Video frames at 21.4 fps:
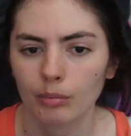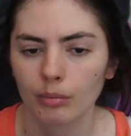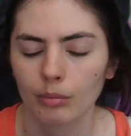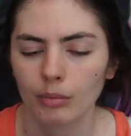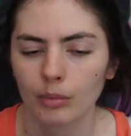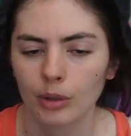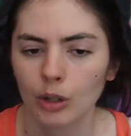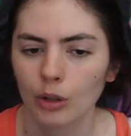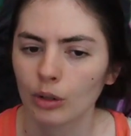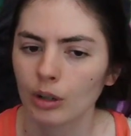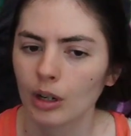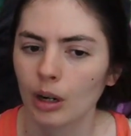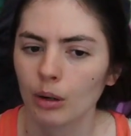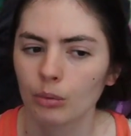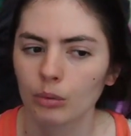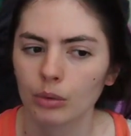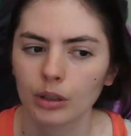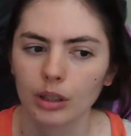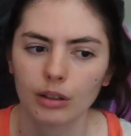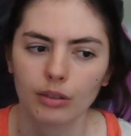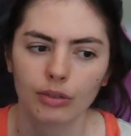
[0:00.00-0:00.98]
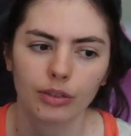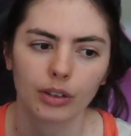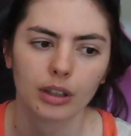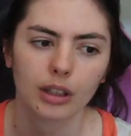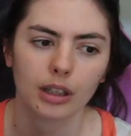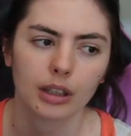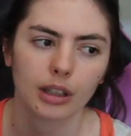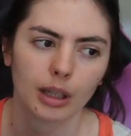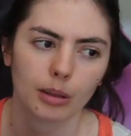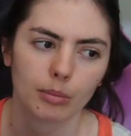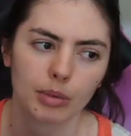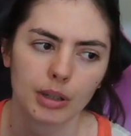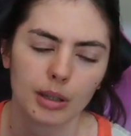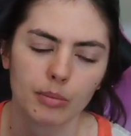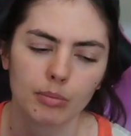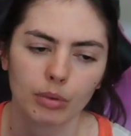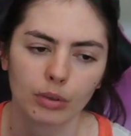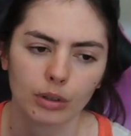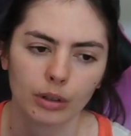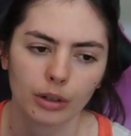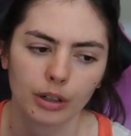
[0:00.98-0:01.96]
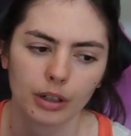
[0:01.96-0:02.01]
you're not really feeling like
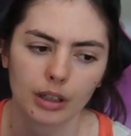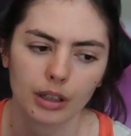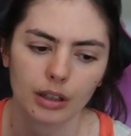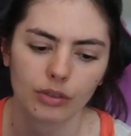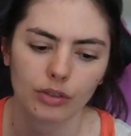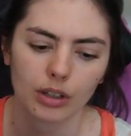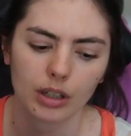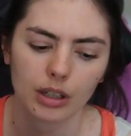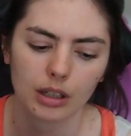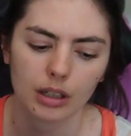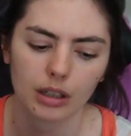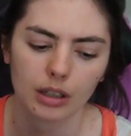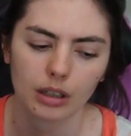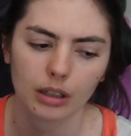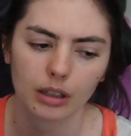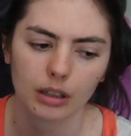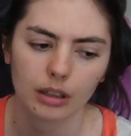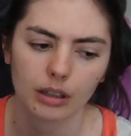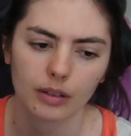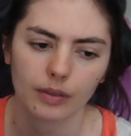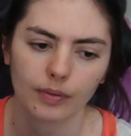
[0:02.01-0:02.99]
people are giving,